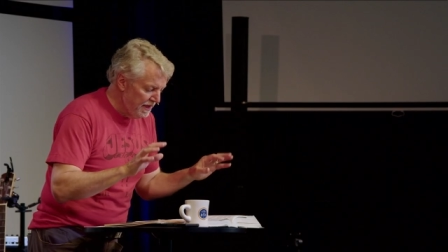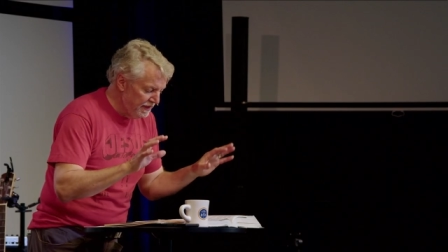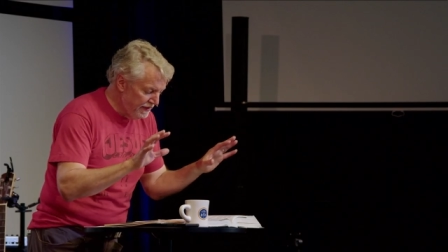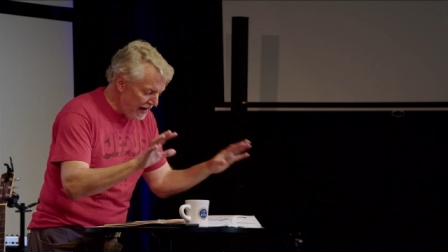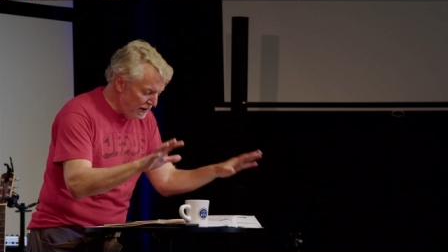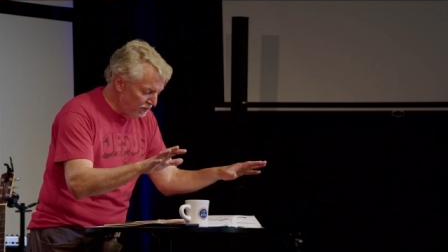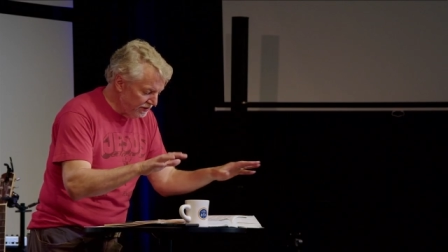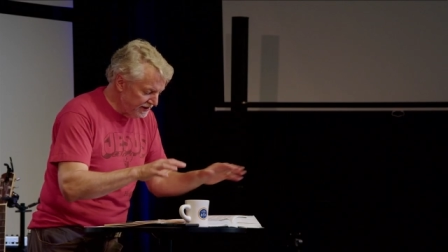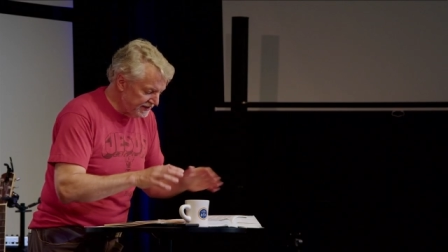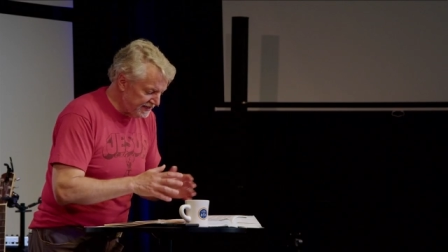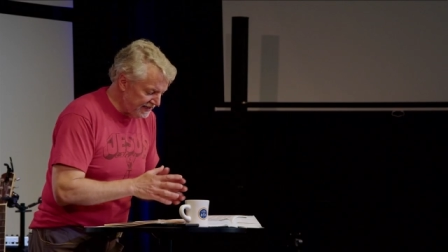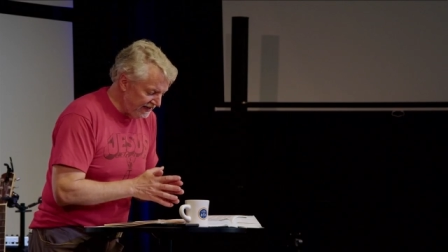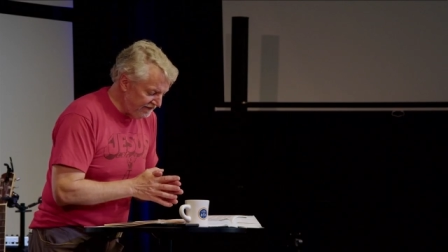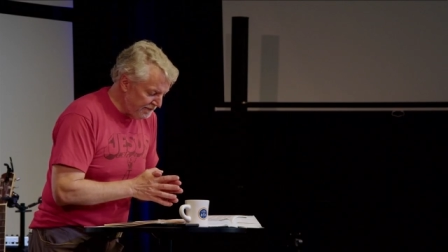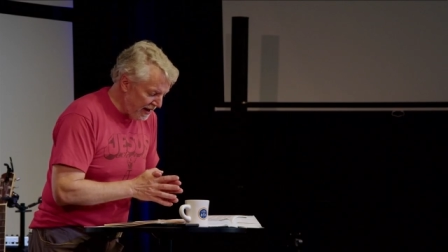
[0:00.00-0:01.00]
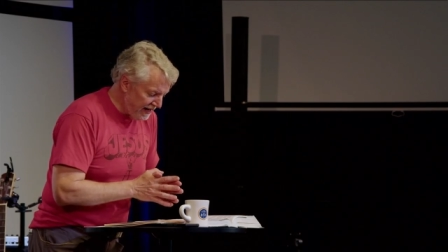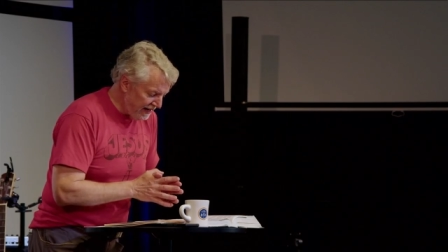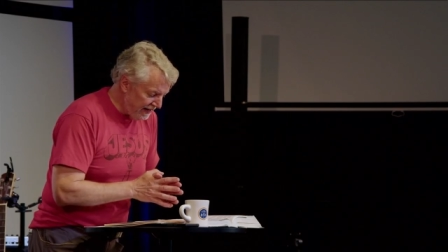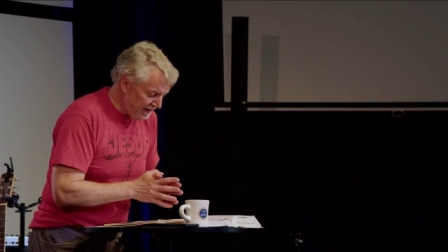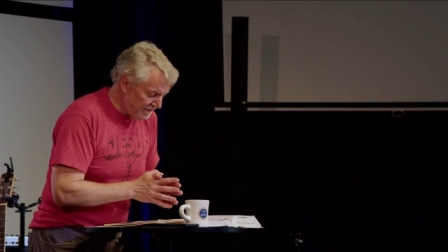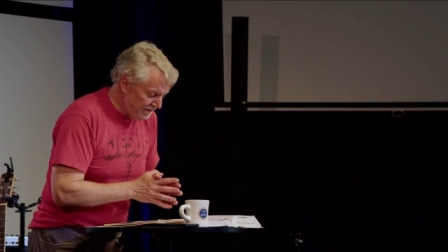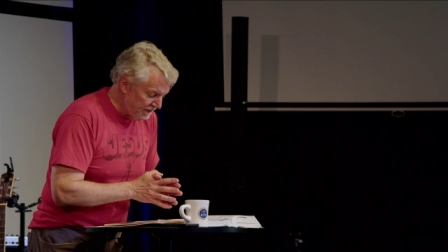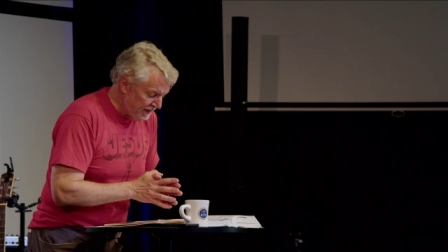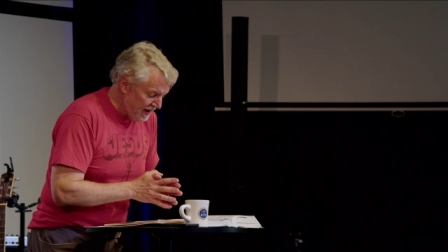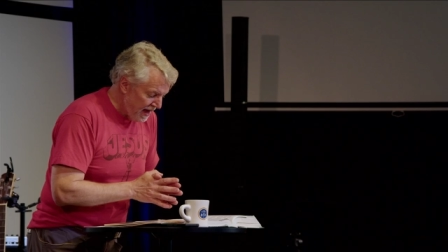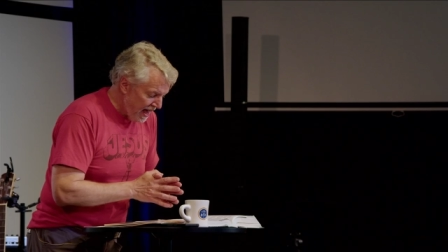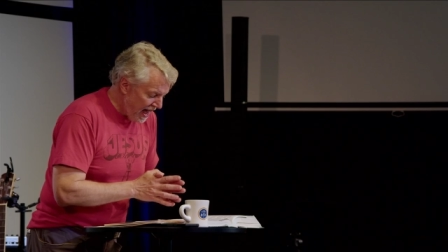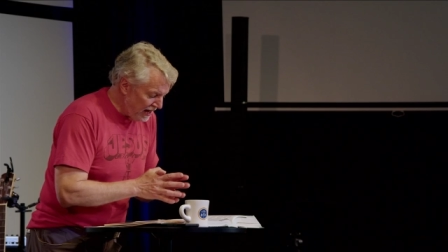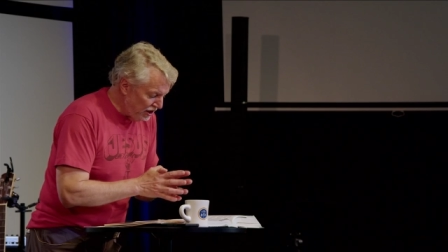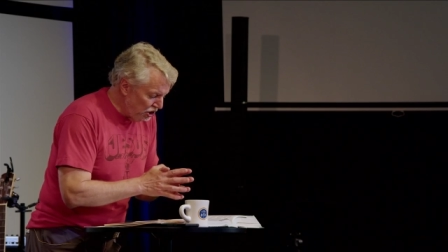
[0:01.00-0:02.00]
They will deceive many,
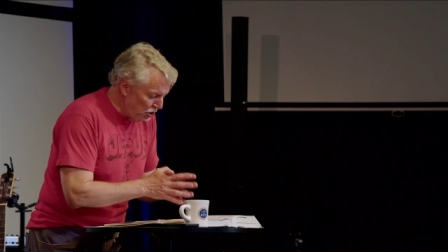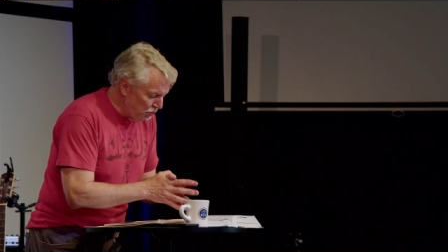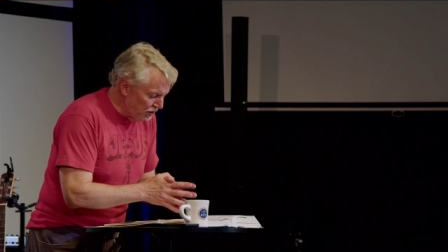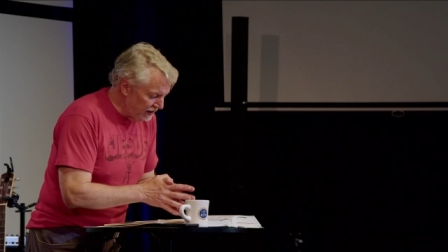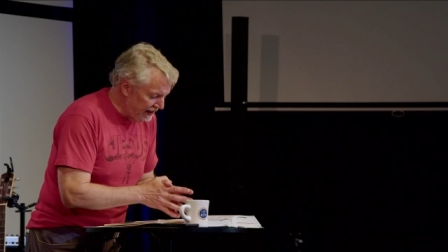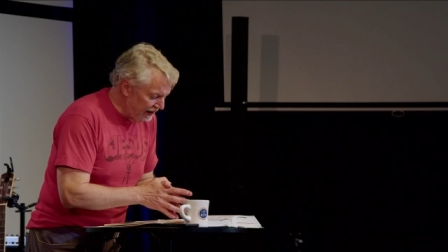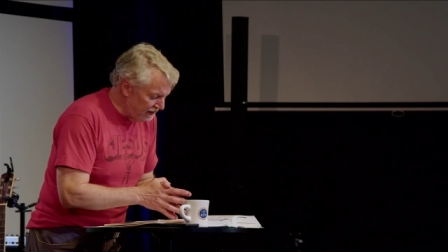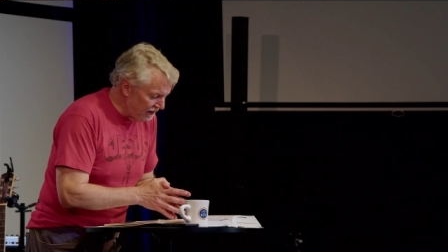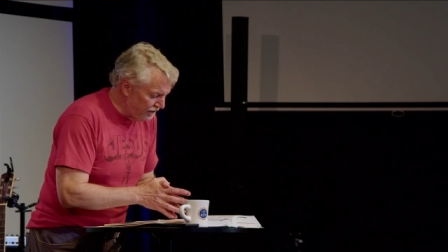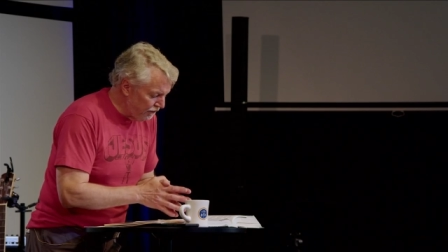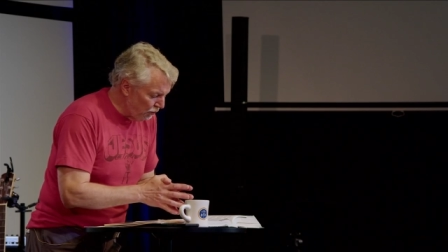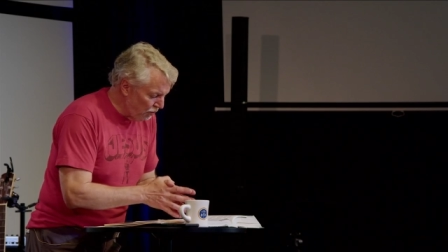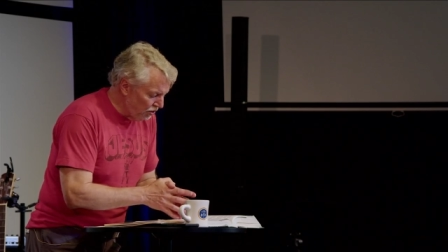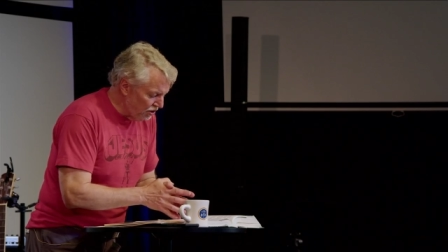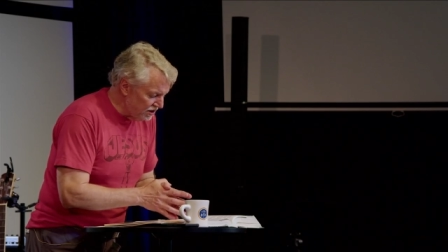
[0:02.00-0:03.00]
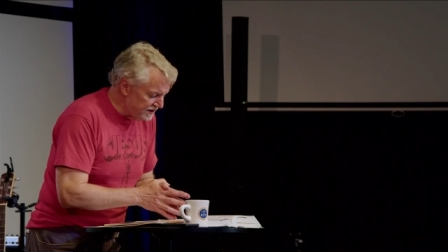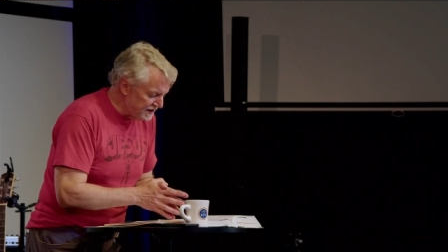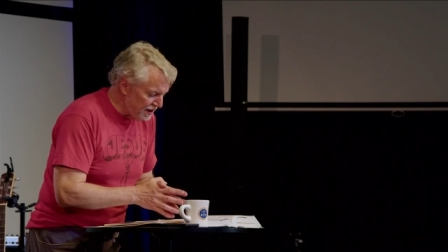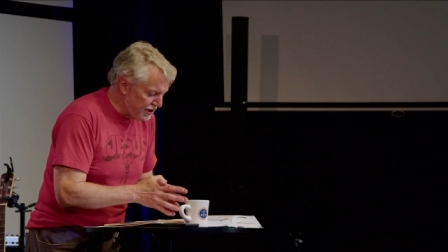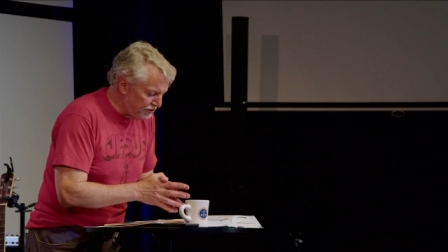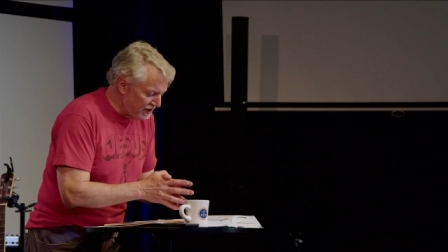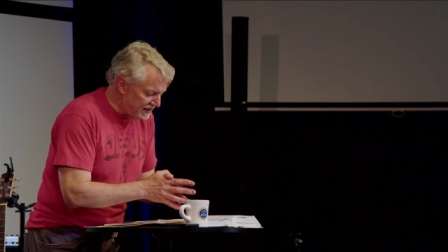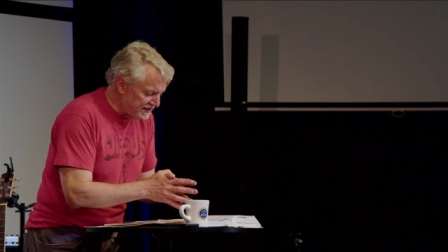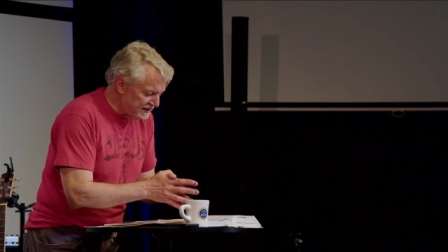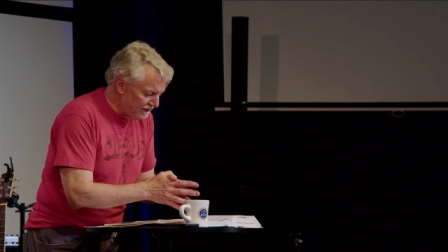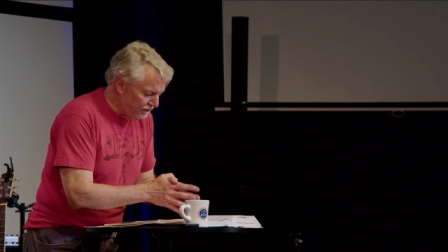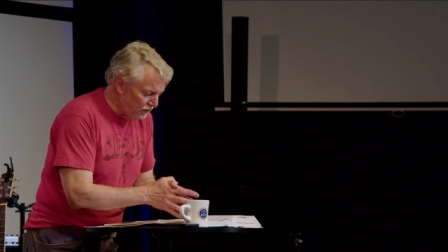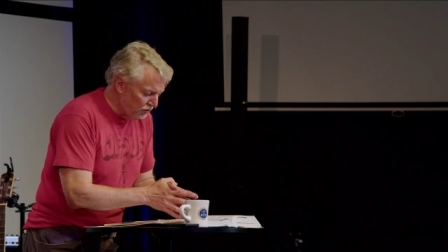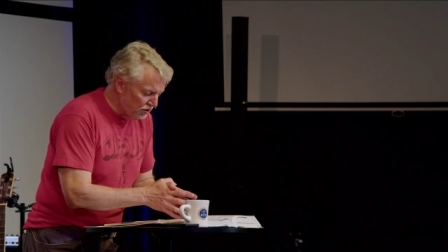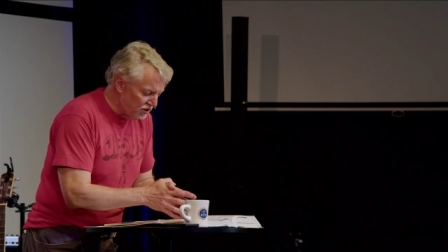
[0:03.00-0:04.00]
and you will hear of wars and threats
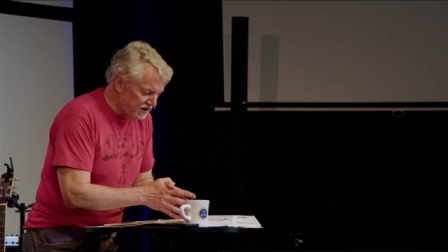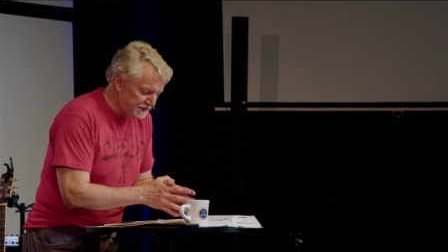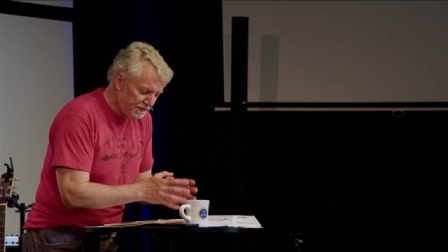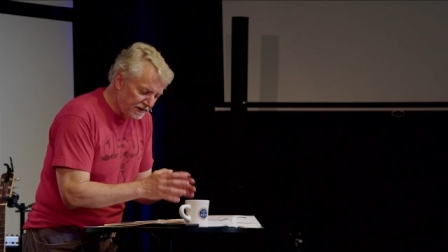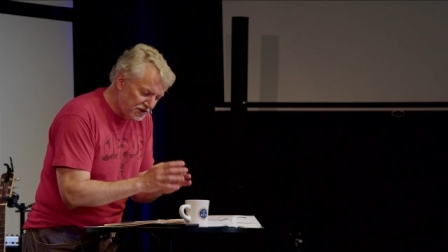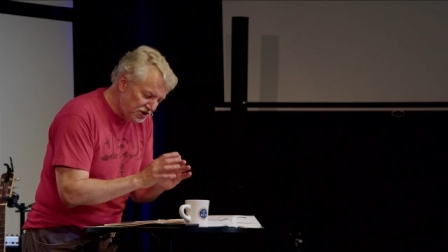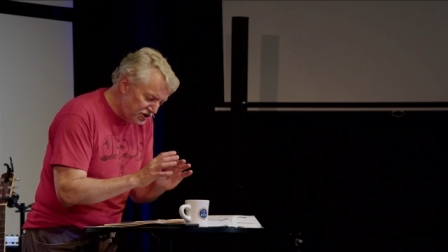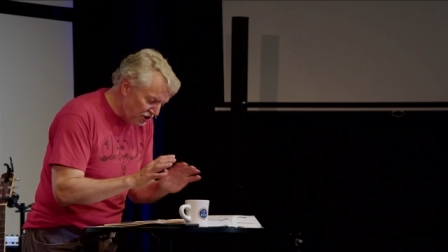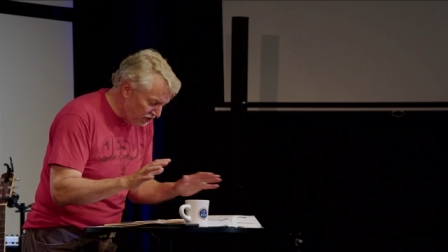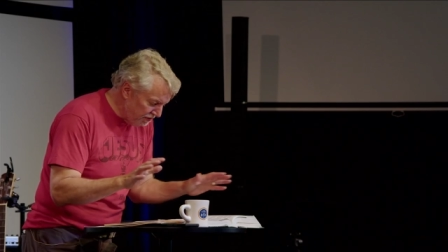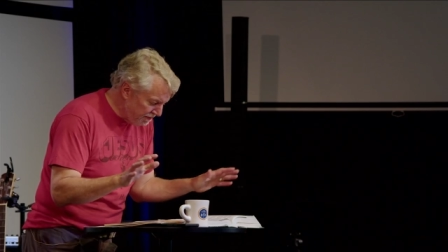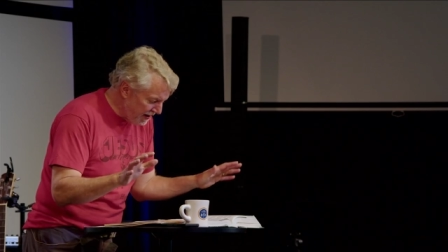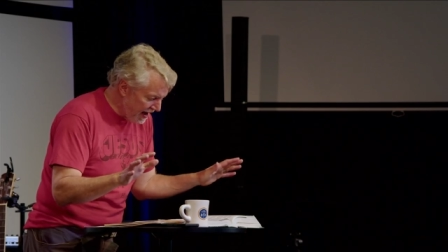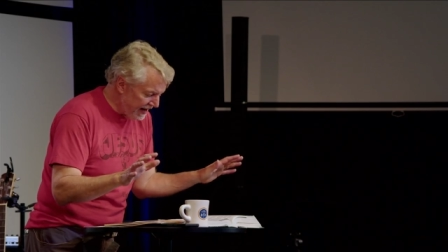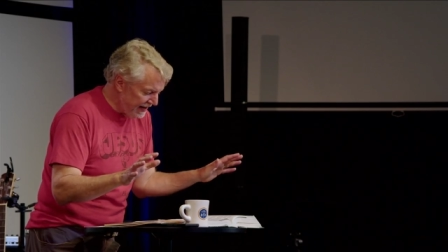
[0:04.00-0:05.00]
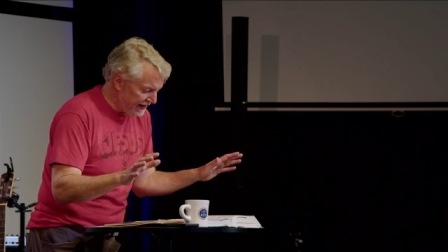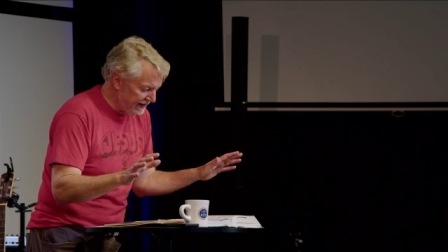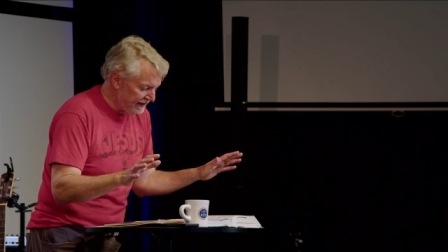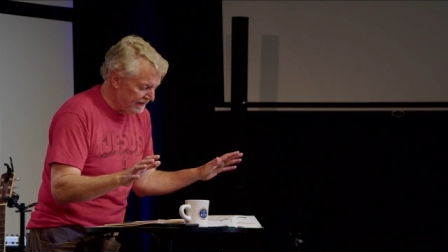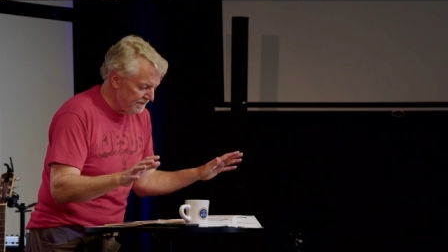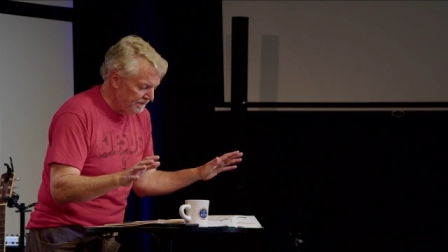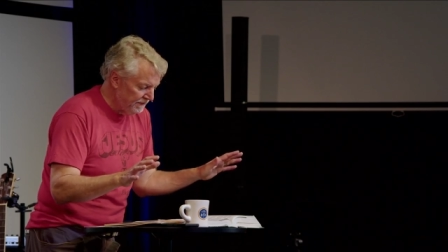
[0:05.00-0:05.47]
of wars, but don't panic.